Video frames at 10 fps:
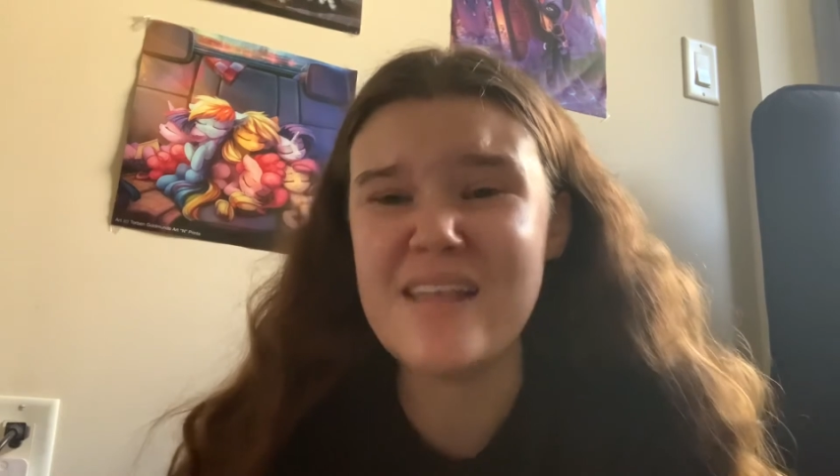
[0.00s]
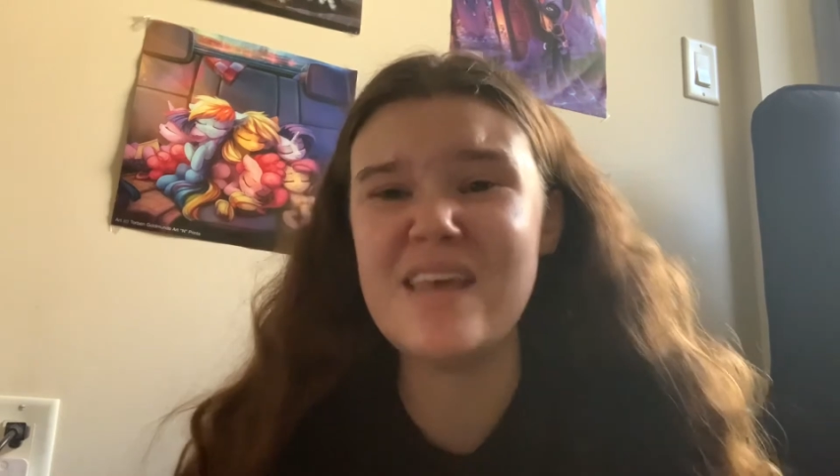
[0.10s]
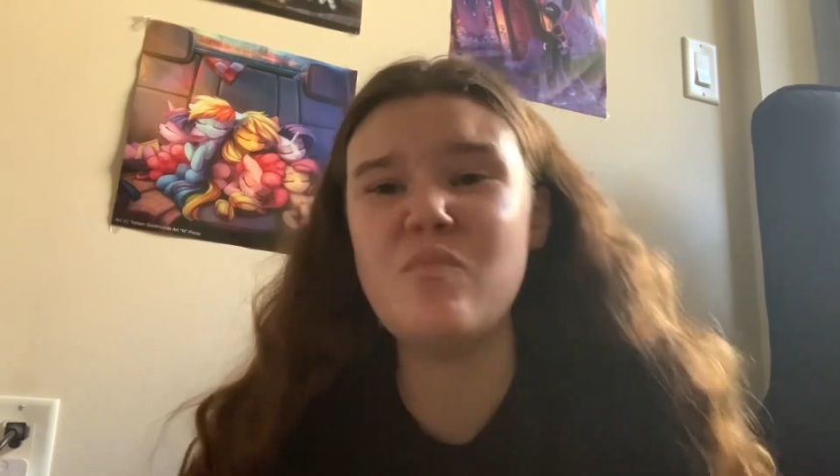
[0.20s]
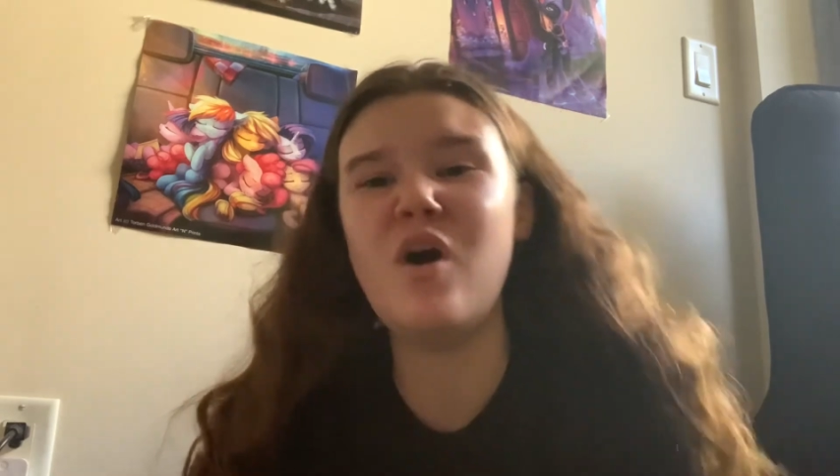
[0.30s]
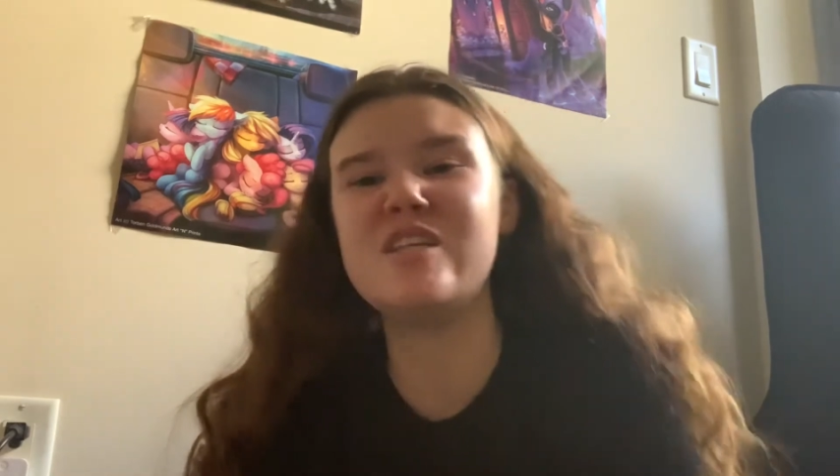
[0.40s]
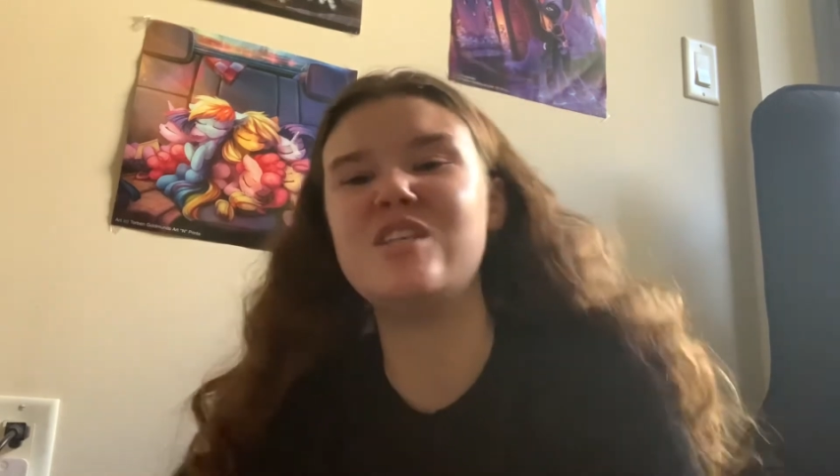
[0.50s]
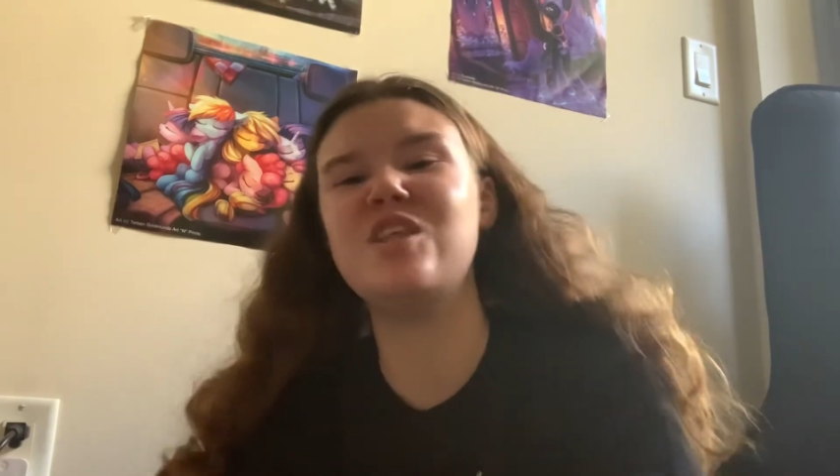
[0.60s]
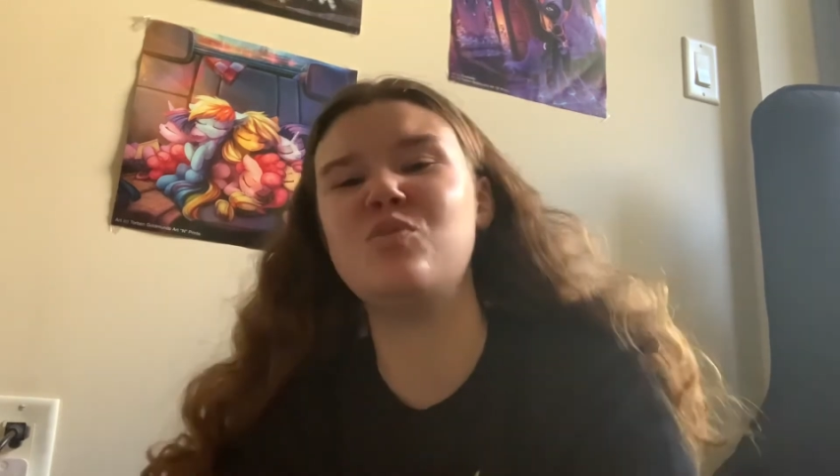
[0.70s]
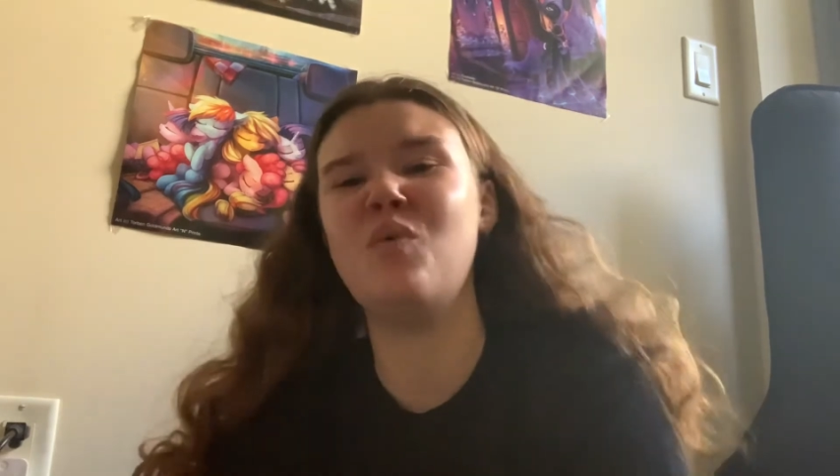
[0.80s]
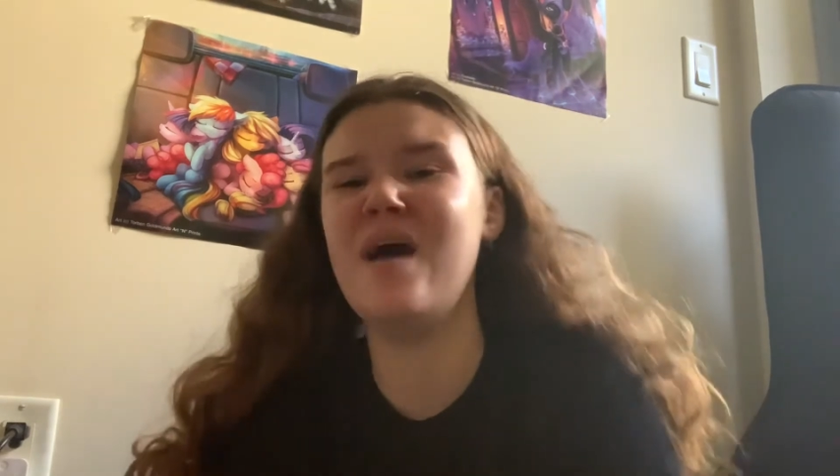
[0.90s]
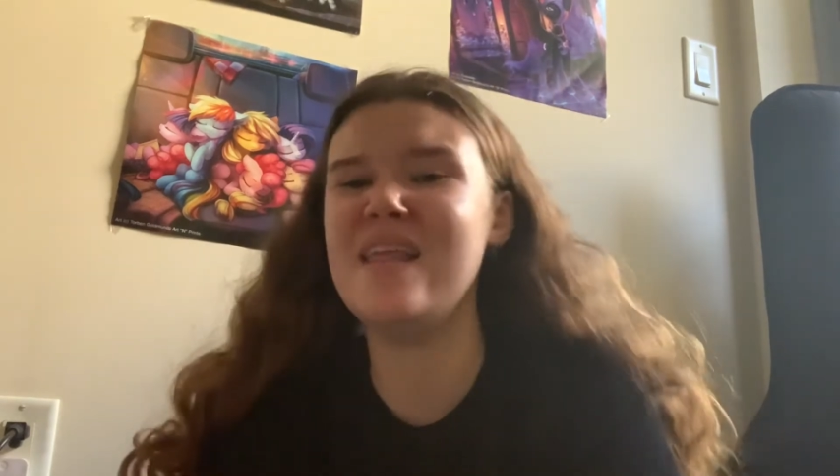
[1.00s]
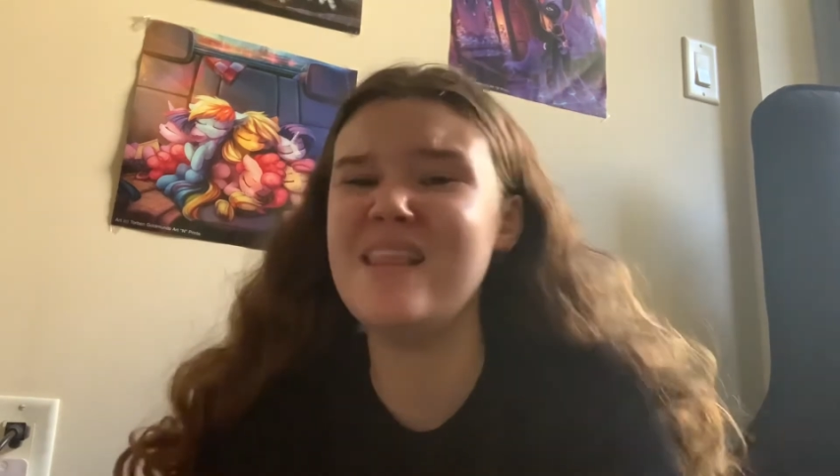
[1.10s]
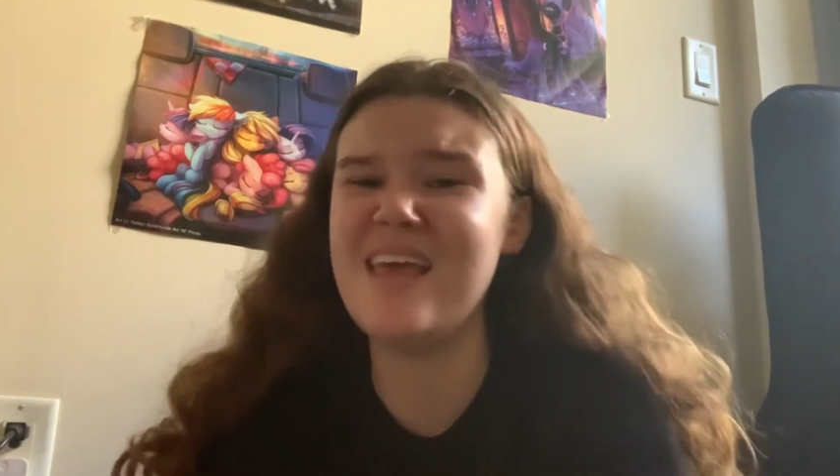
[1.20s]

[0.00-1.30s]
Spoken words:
did watch this one,